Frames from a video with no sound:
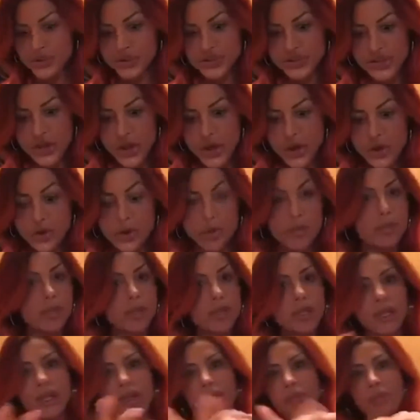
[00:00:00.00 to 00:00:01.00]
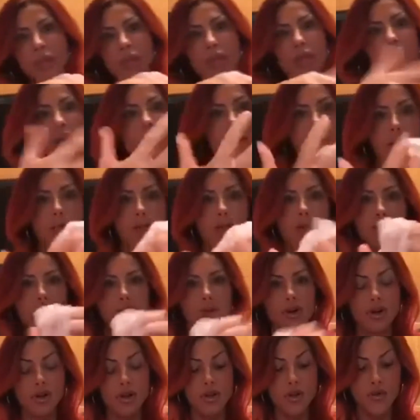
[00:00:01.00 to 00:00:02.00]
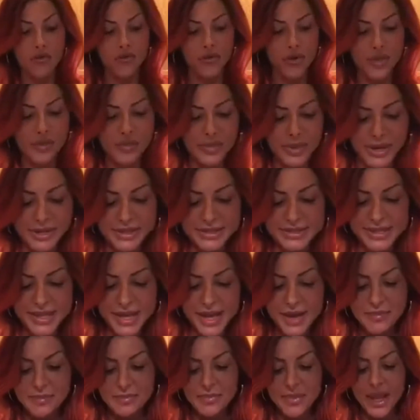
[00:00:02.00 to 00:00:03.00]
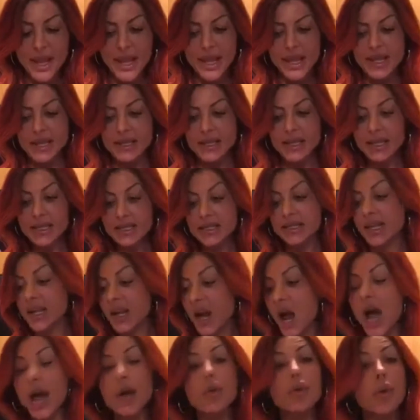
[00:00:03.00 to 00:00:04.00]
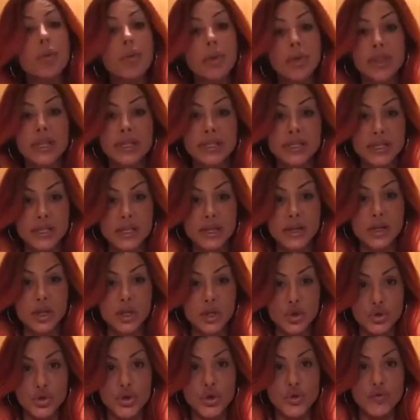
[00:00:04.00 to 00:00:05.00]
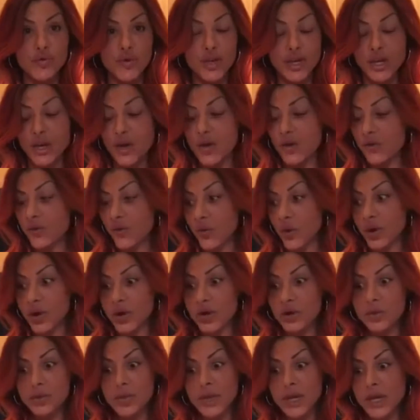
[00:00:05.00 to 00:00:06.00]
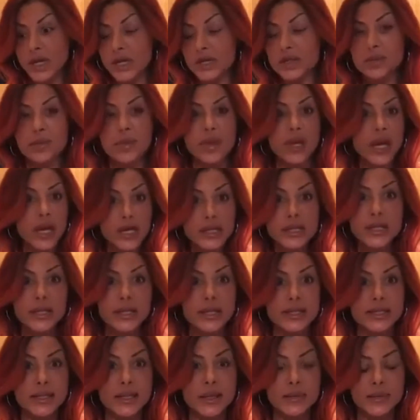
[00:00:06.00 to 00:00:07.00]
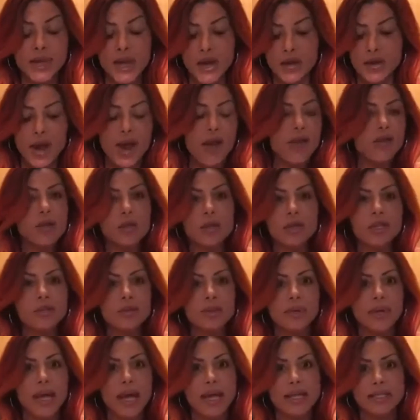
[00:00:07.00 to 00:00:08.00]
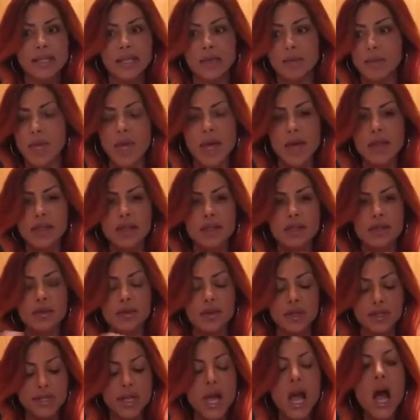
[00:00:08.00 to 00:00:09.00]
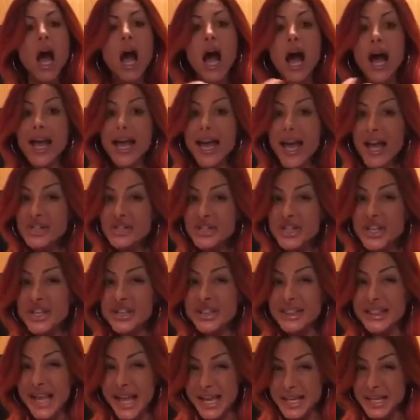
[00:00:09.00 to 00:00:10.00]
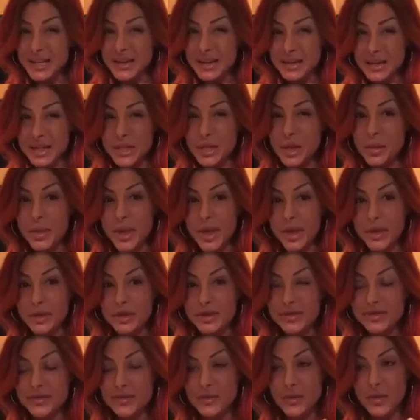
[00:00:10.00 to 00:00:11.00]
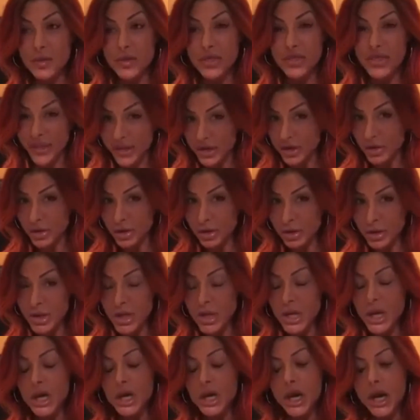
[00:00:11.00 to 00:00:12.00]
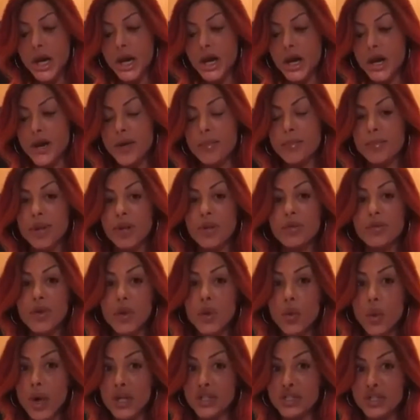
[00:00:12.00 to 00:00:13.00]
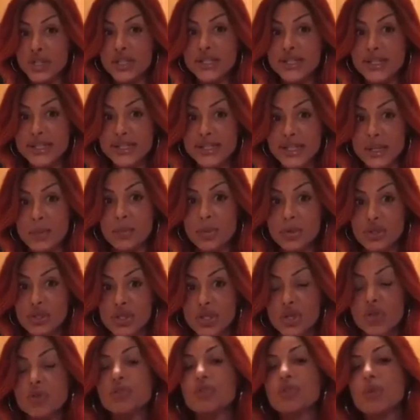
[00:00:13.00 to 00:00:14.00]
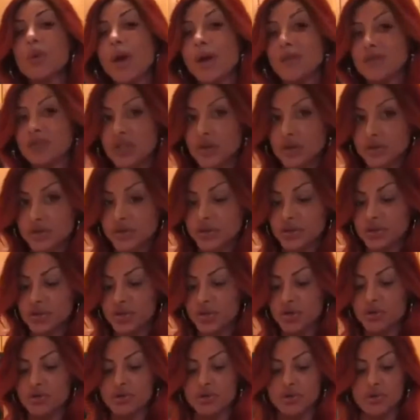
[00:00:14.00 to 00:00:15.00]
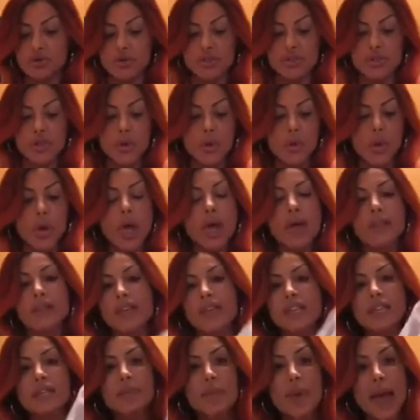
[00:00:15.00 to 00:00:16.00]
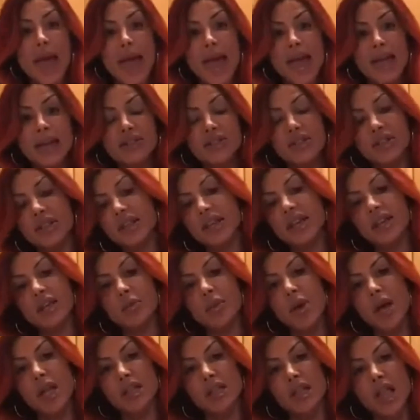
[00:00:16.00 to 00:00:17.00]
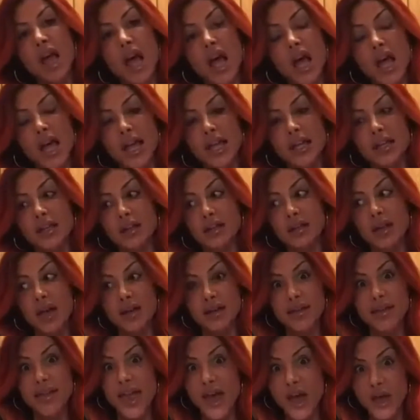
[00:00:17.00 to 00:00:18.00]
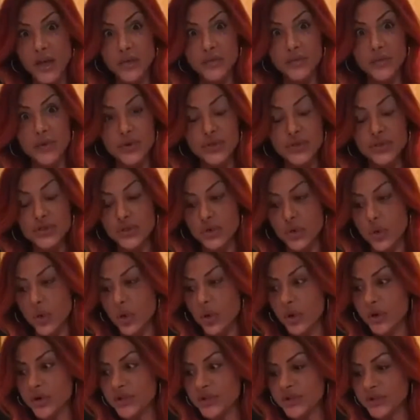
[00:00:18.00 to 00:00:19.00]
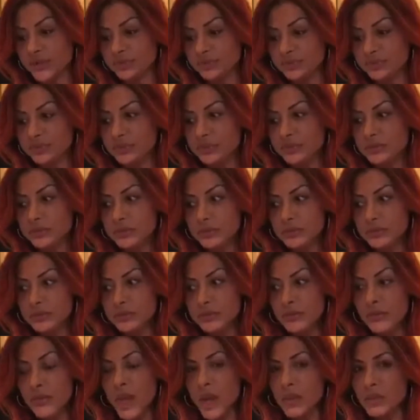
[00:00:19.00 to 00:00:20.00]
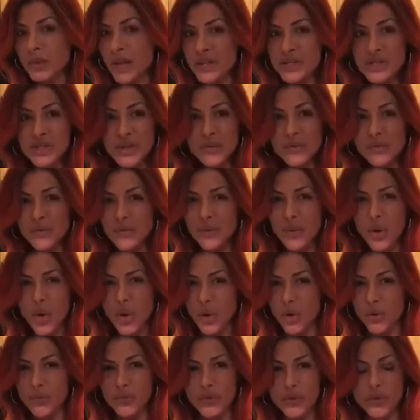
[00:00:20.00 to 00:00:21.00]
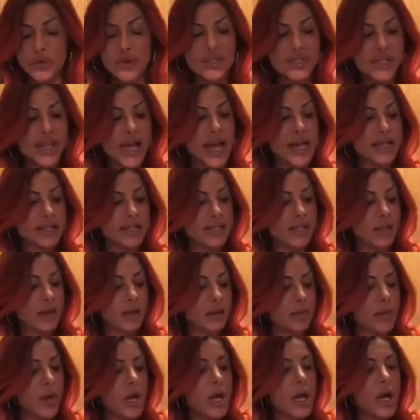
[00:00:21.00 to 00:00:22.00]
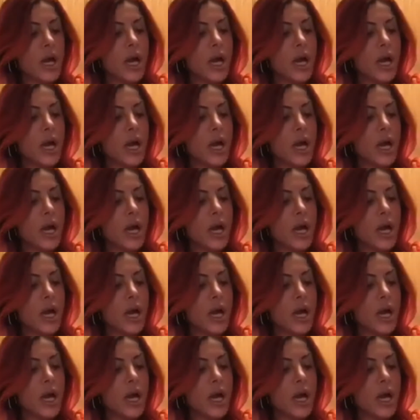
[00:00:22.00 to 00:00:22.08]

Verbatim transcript: So, and believe me, I have it all over. But um, like I said, I will put this on a YouTube video for you because because of this slim down, everybody's been asking me how they do this. I actually like it a little bit thicker um, but if you want just the simple juice, you have to use the juicer. So these bags, you can get them online, a lot of the health food stores. I'm not sure if Whole Foods has them.